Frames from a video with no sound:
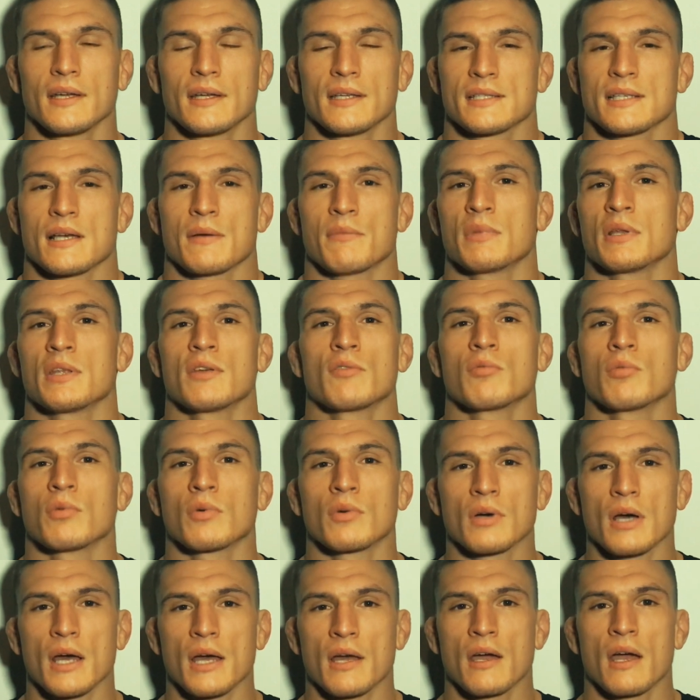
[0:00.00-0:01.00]

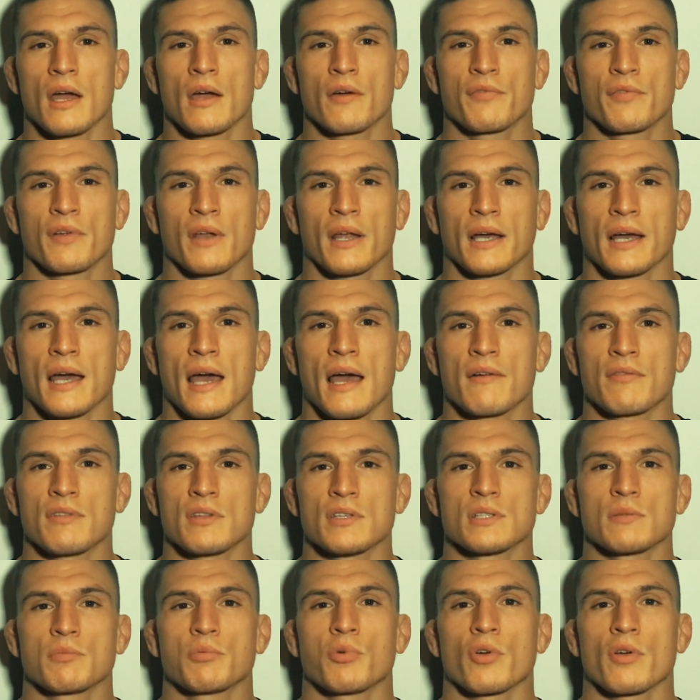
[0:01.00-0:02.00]
unbelievable. I feel like I have the
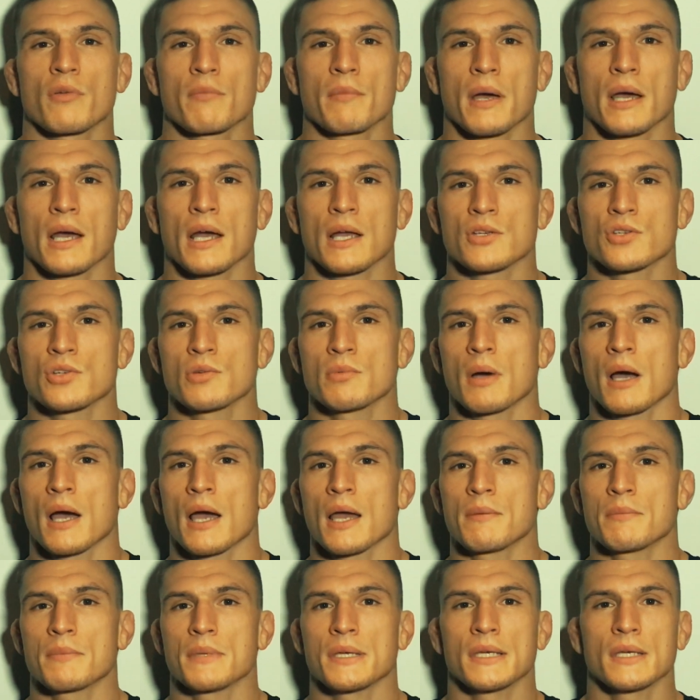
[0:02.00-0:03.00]
support of my country
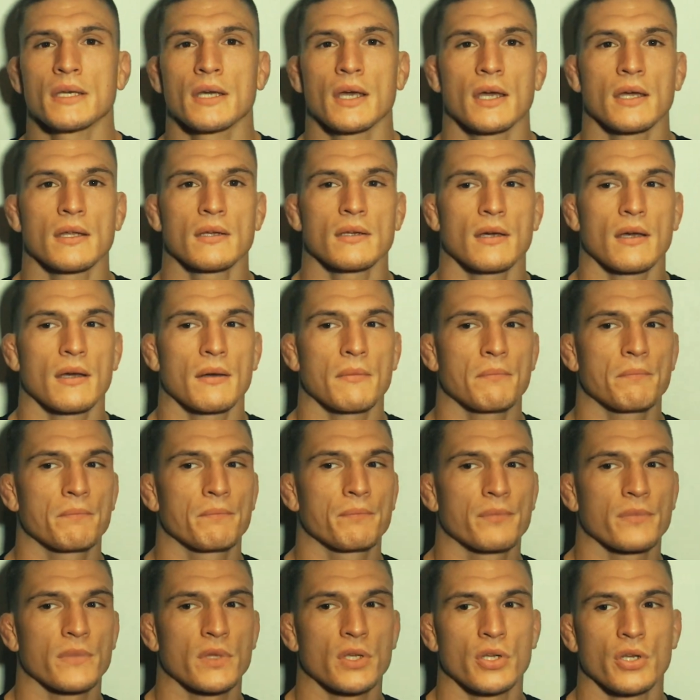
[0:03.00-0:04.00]
behind me, and
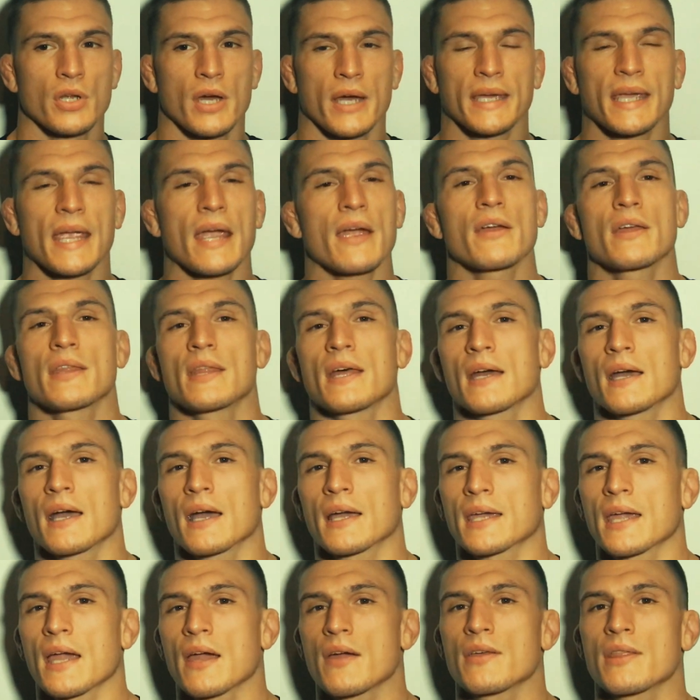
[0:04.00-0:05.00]
you know, I carry
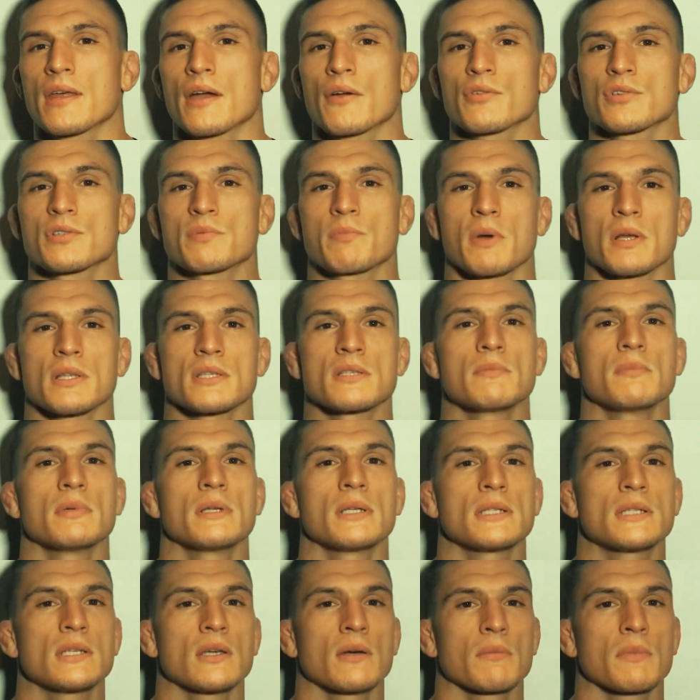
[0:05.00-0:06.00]
that
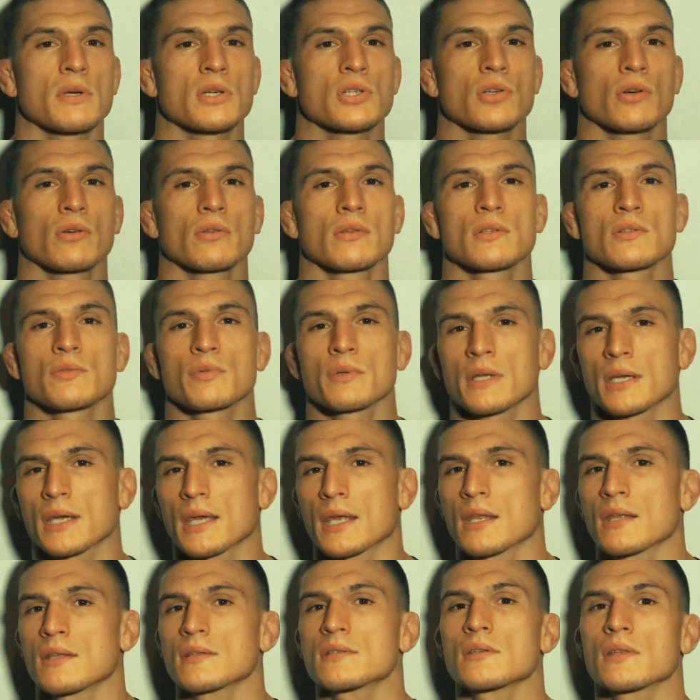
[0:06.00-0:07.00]
responsibility on my shoulders when I get
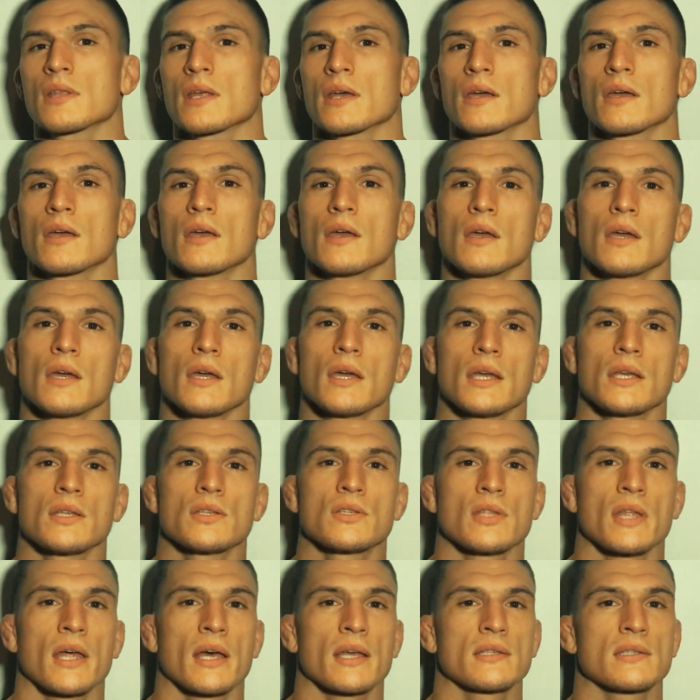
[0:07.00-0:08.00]
into
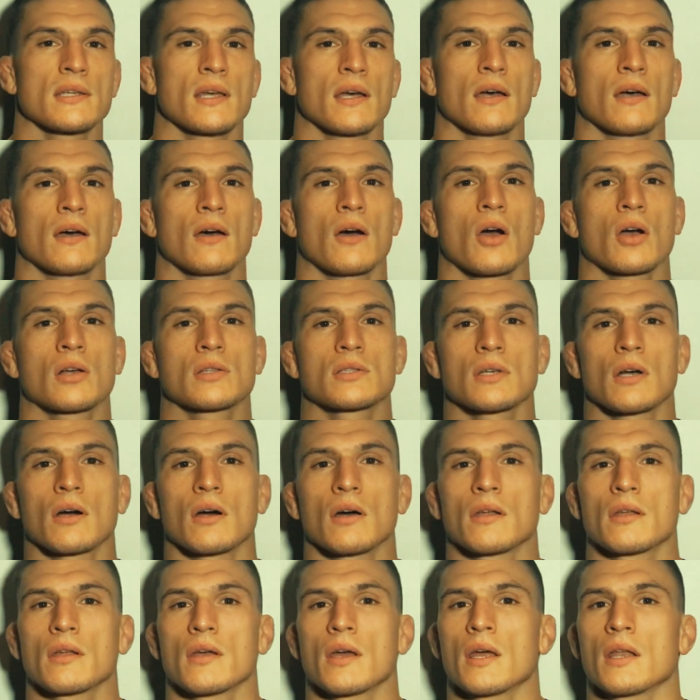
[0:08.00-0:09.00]
that
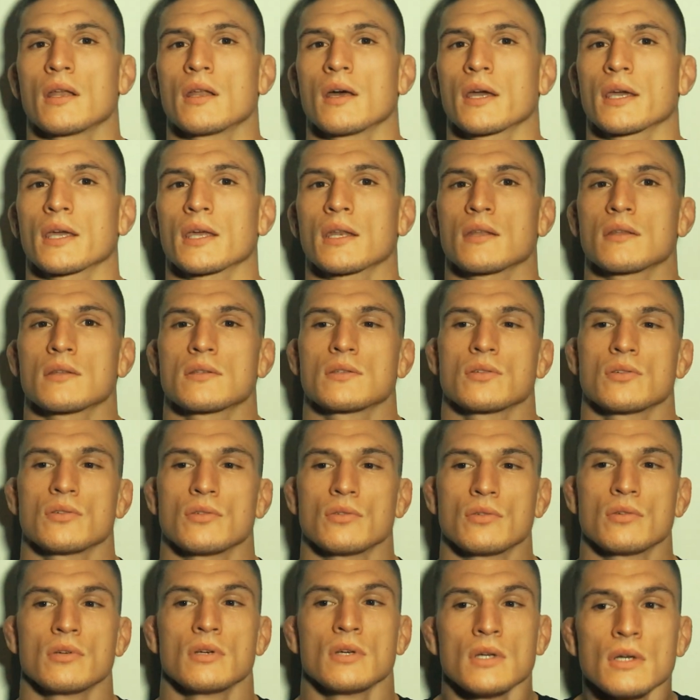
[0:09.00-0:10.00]
octagon and I get
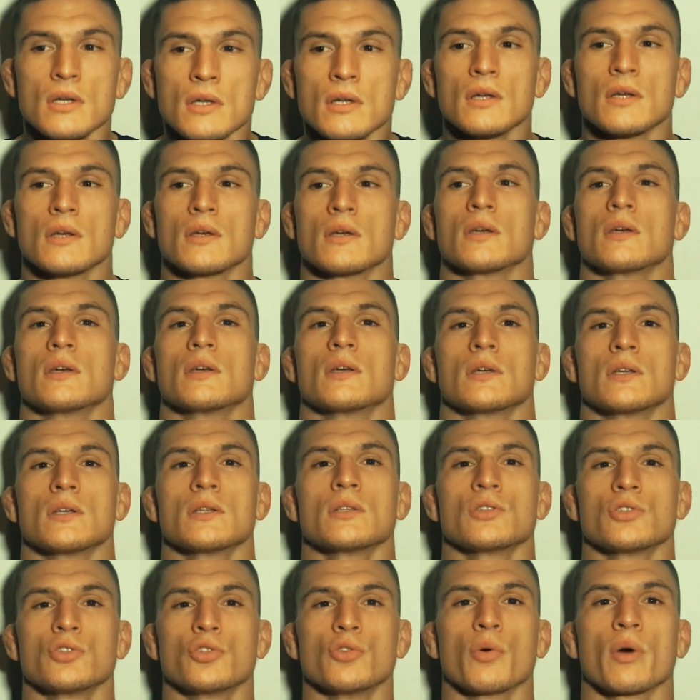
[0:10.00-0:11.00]
into
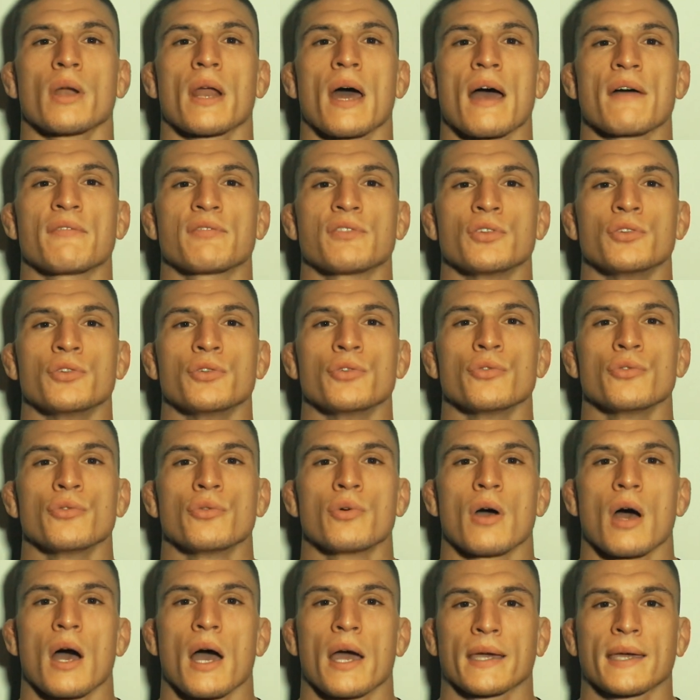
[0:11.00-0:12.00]
do what I have to do.
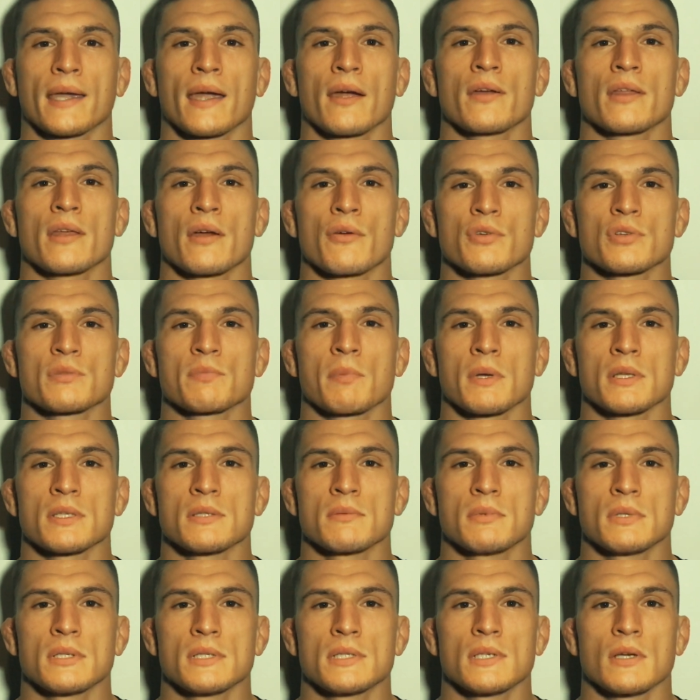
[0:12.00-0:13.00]
I carry that
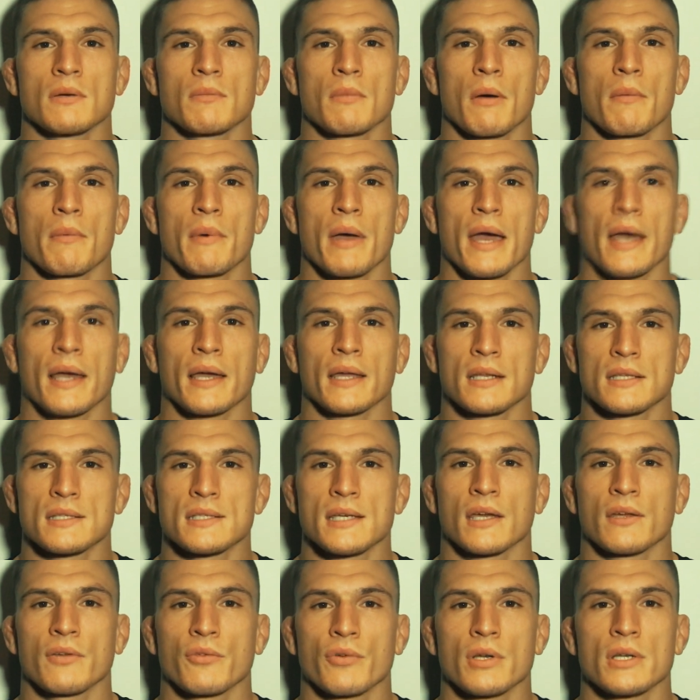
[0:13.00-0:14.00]
responsibility on my back and I
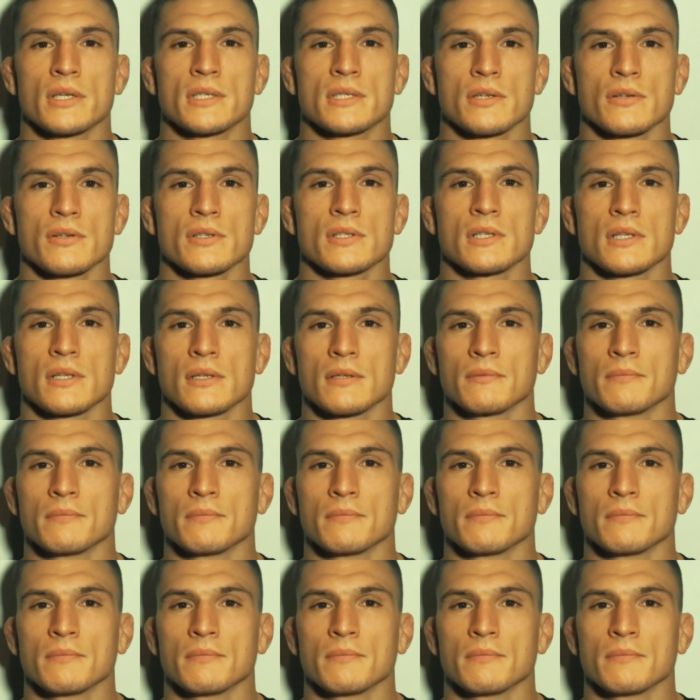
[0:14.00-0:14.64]
take it really seriously.